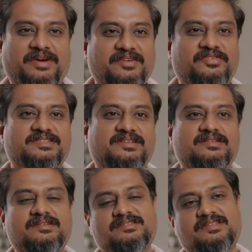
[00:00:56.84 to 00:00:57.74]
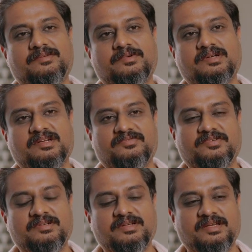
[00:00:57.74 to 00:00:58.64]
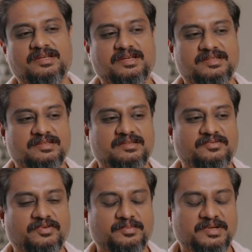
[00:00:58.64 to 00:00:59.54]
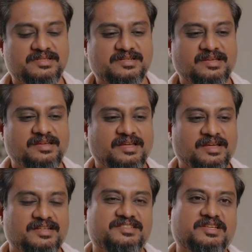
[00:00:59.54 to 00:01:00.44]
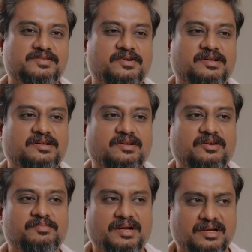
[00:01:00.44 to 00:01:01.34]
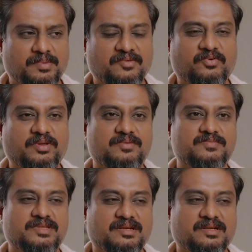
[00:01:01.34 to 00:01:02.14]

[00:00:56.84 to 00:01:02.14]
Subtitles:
wife is a cinematographer in the film industry. She has worked on multiple films